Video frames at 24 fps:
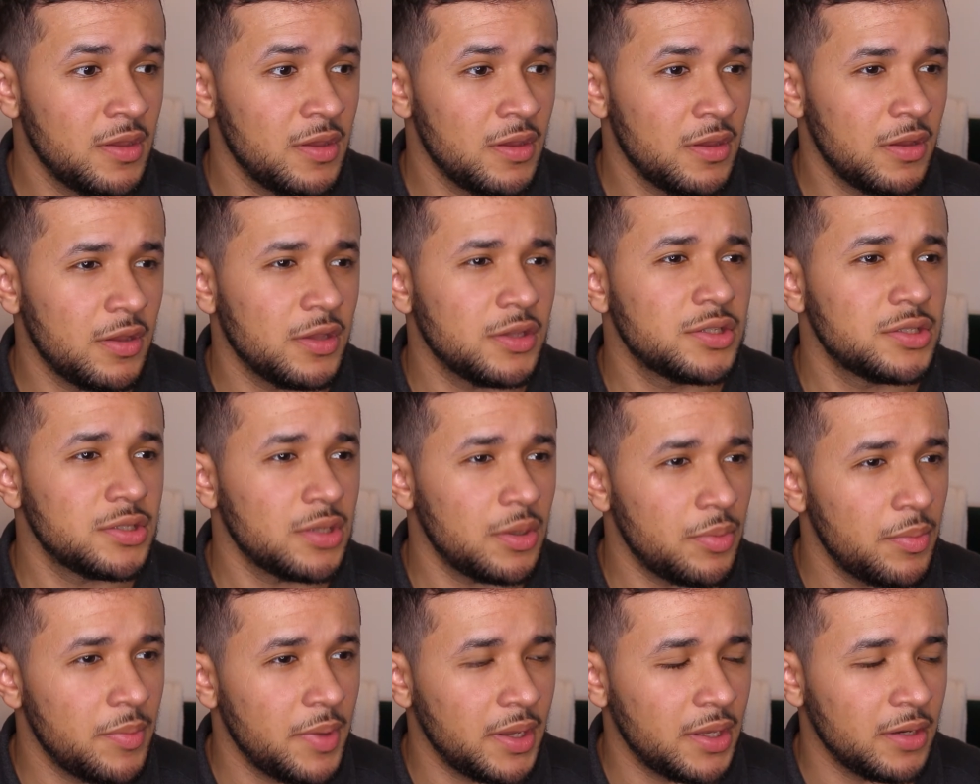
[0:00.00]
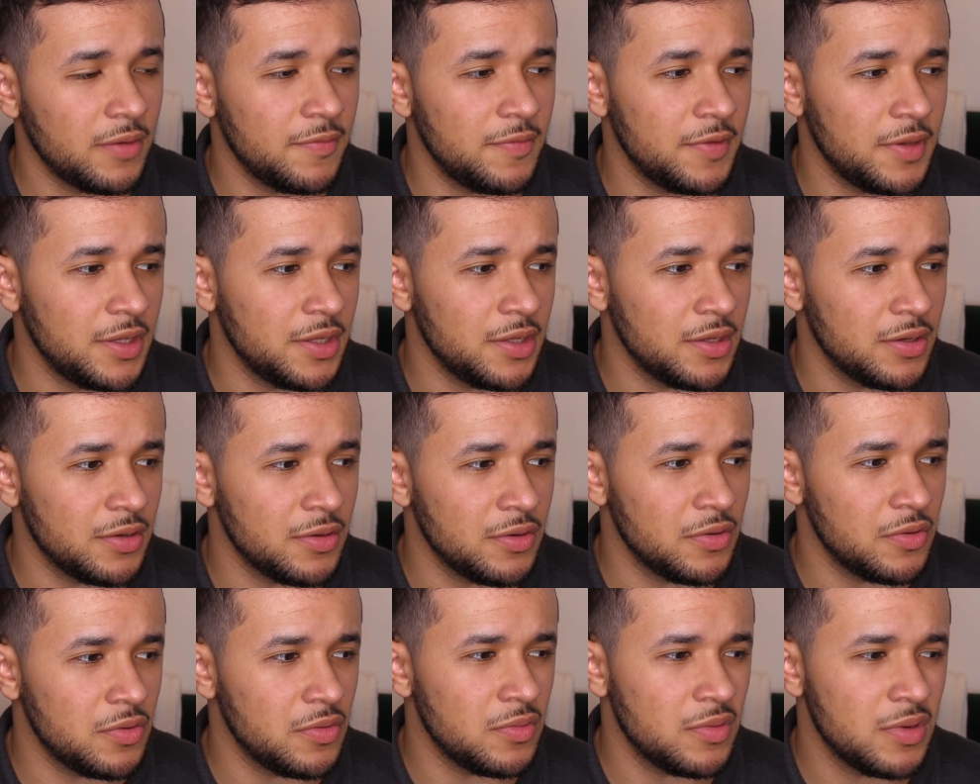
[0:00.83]
also I'll be making a
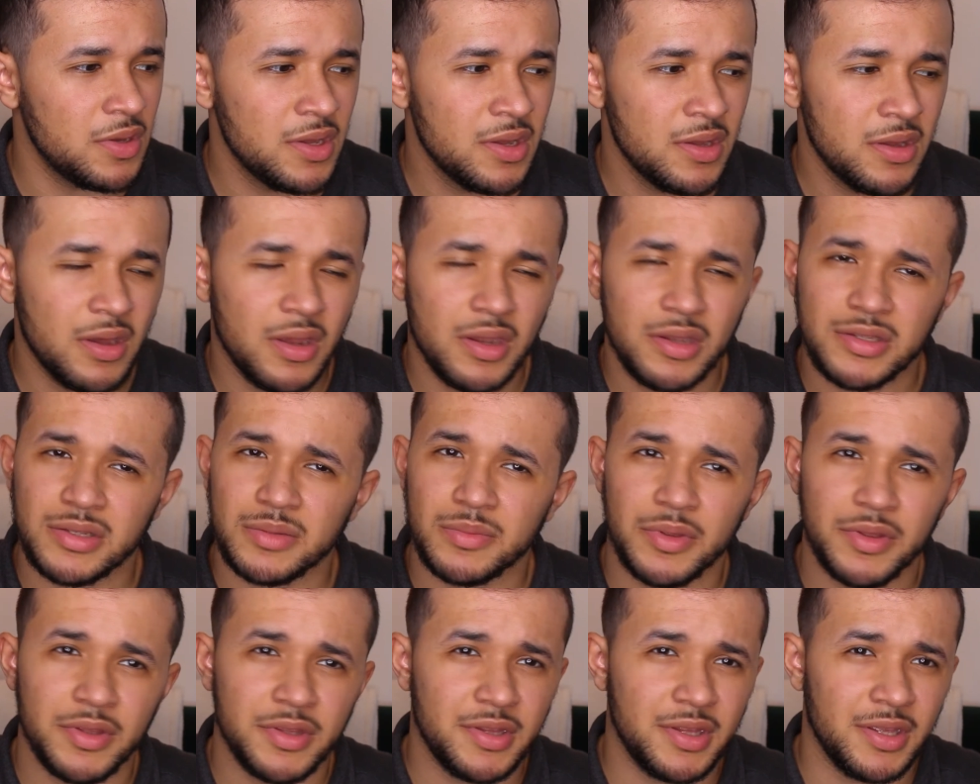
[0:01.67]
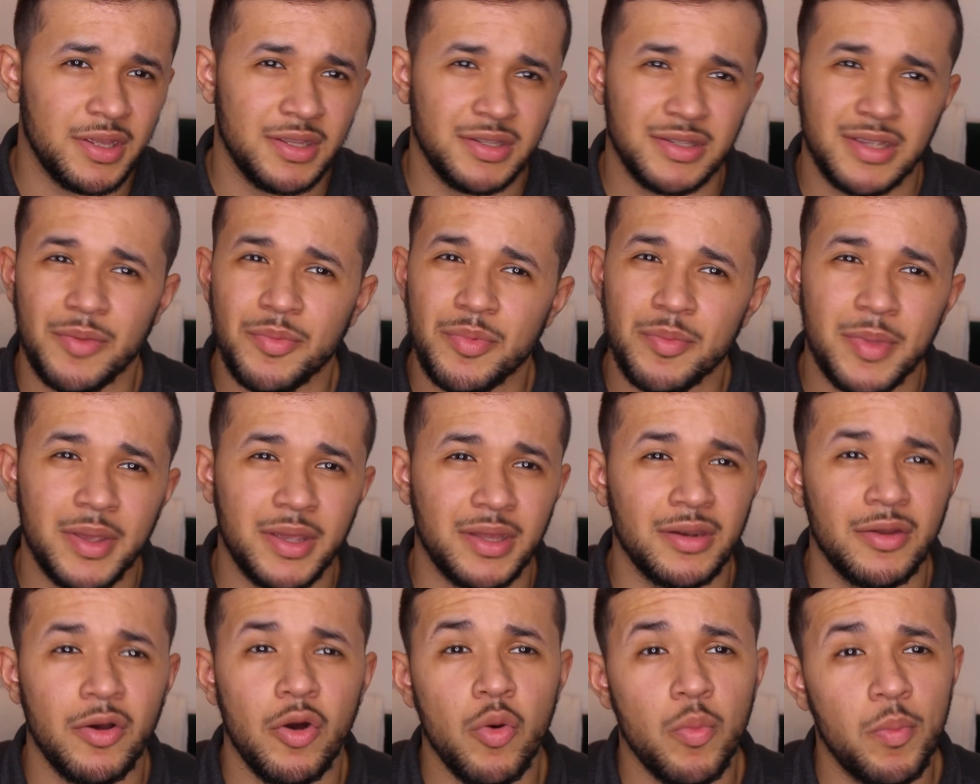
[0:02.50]
video on some other things. I've been
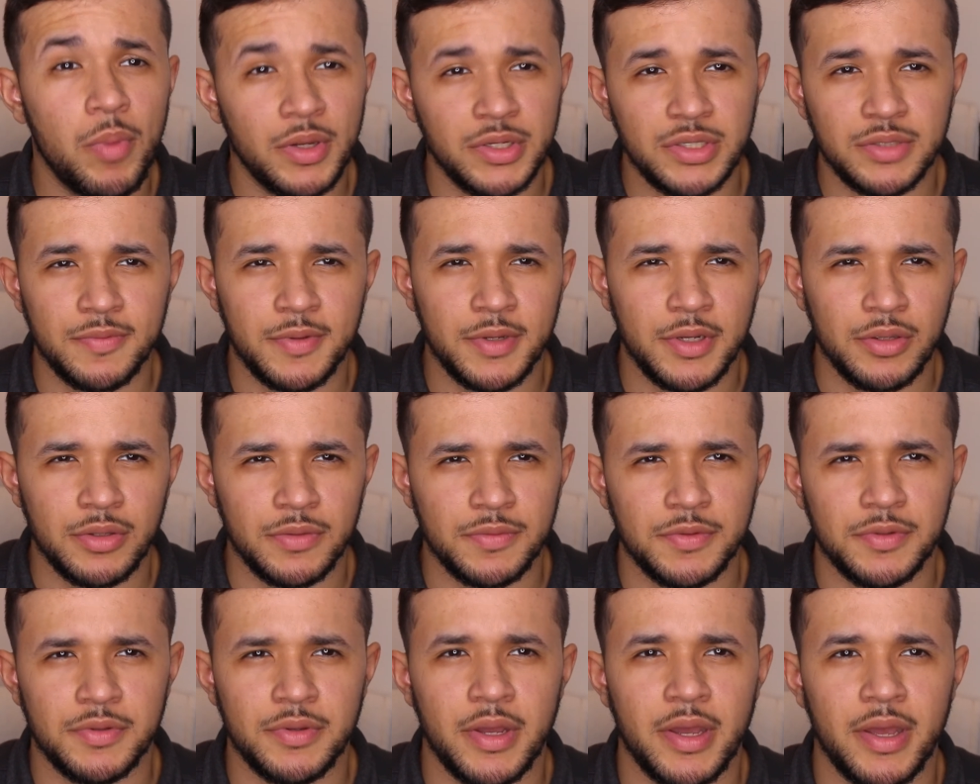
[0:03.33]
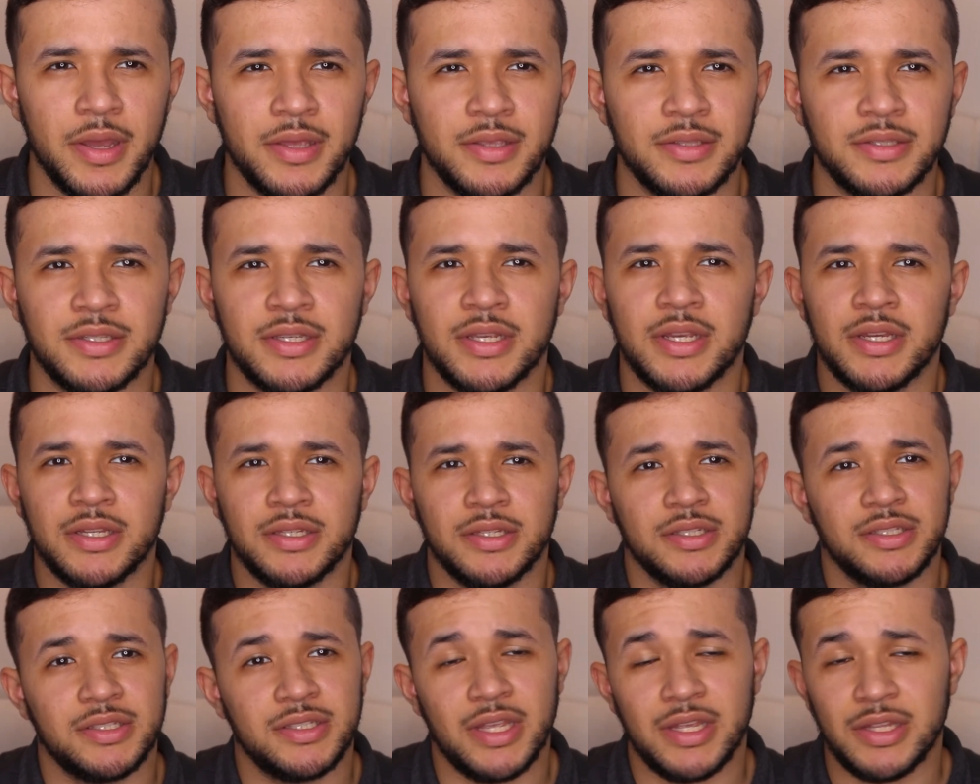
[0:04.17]
making a whole bunch of videos for you guys.
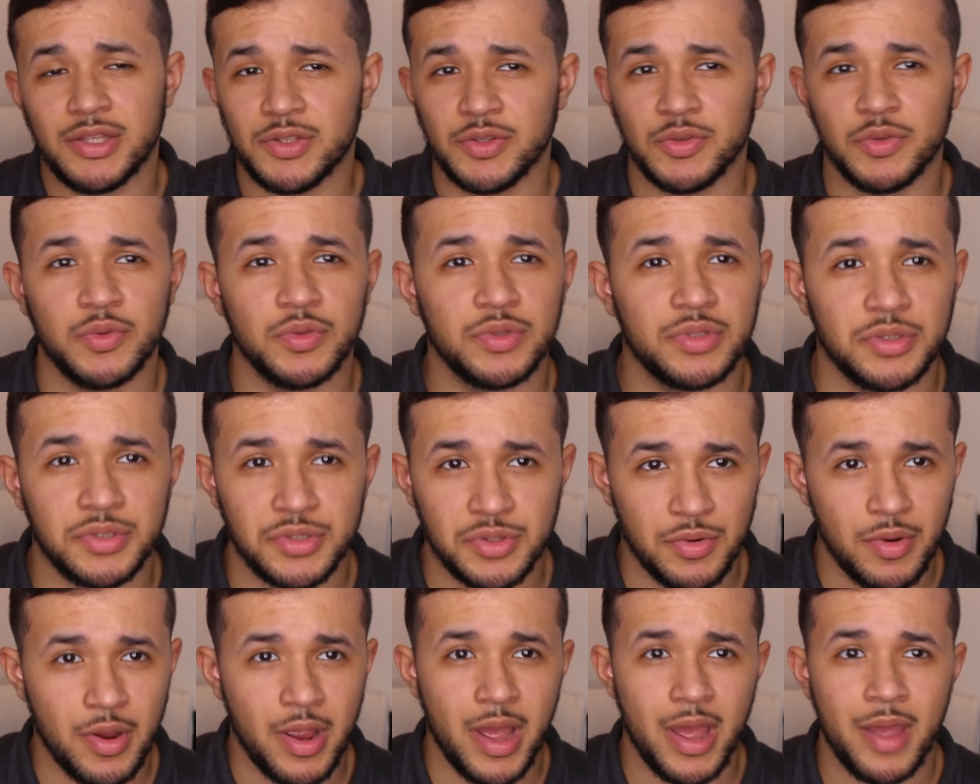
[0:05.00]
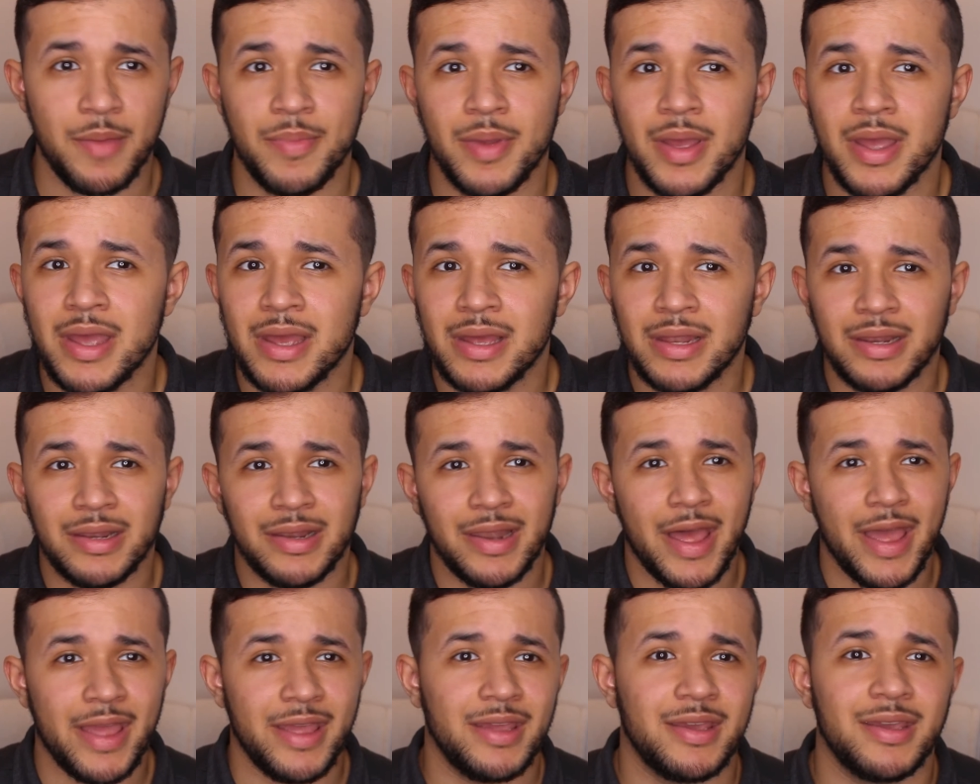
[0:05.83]
Just stay tuned, subscribe,
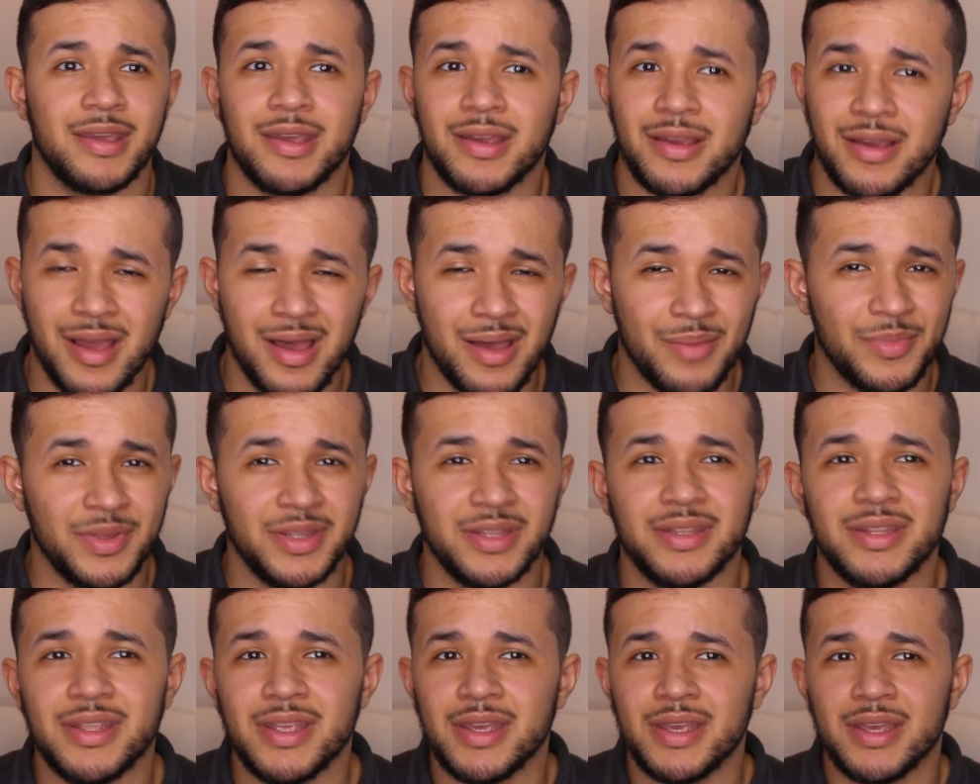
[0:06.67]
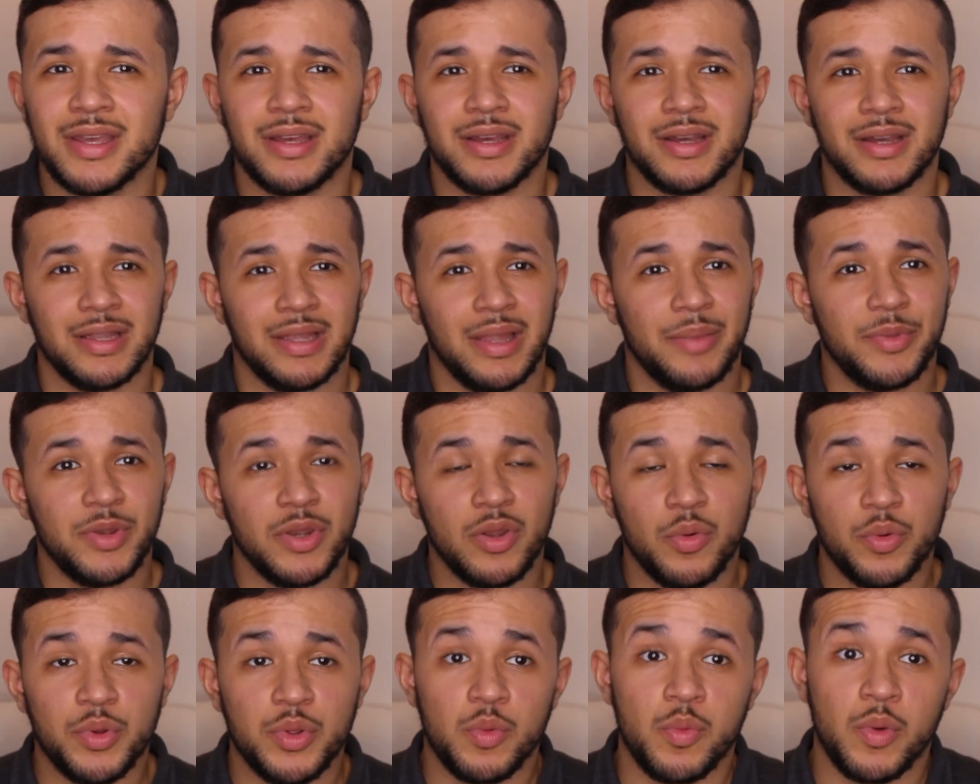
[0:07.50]
like, comment, let me
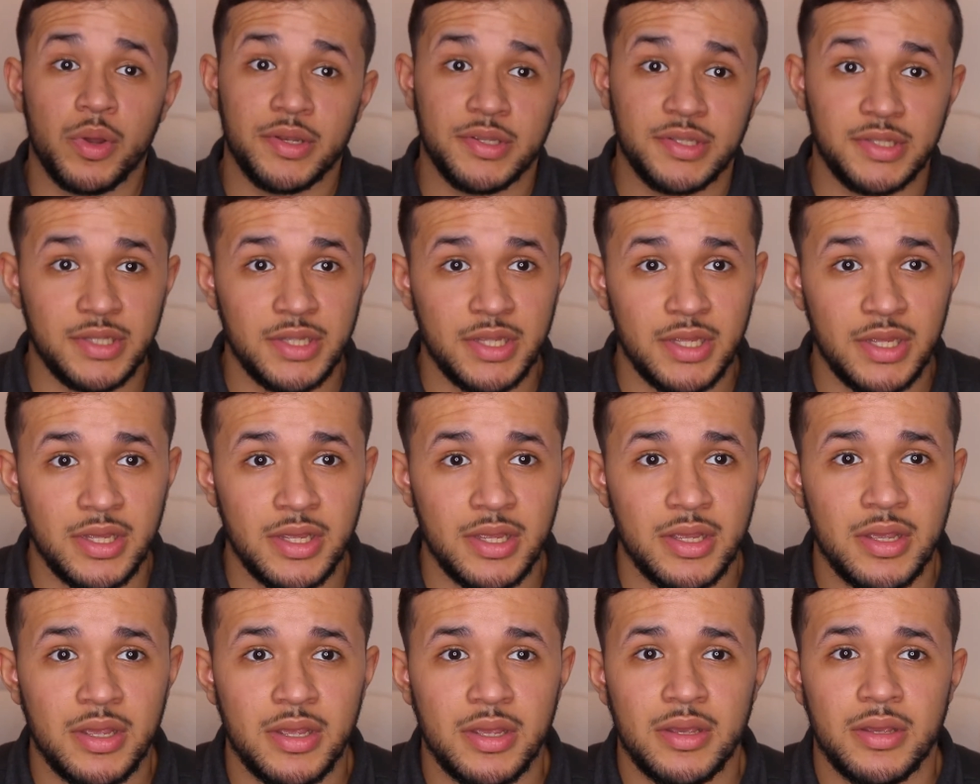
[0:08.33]
know what you want to see.